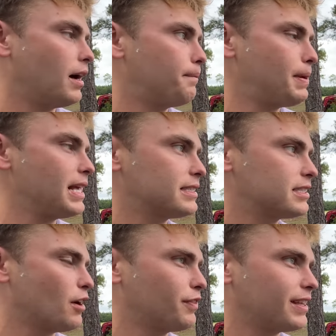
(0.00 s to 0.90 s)
pink
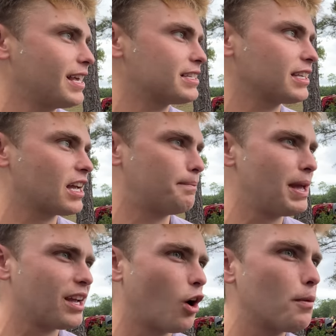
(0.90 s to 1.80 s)
stuff like this? Like a
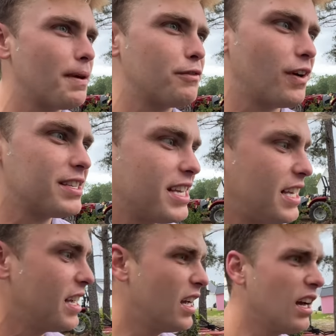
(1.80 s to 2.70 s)
pink carpet, fuzzy.
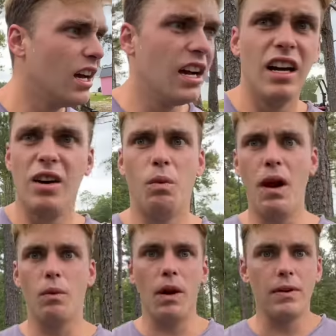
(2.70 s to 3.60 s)

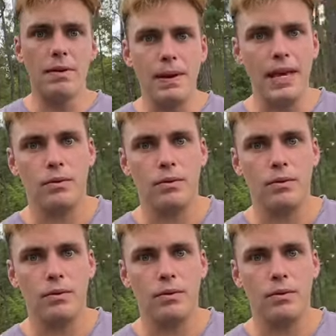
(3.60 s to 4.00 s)
Where would it be?